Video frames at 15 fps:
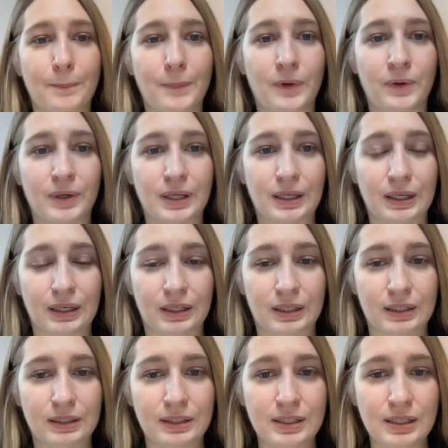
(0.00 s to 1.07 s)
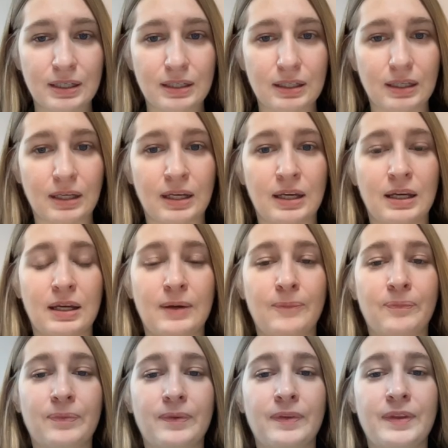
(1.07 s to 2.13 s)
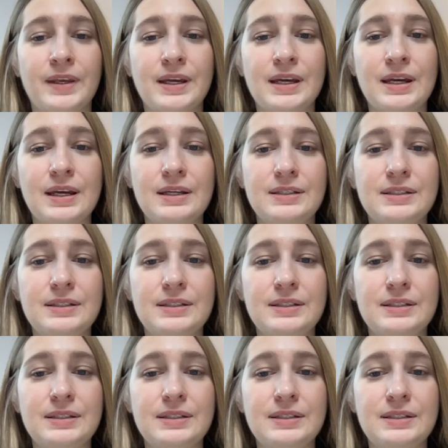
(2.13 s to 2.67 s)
Okay, click. The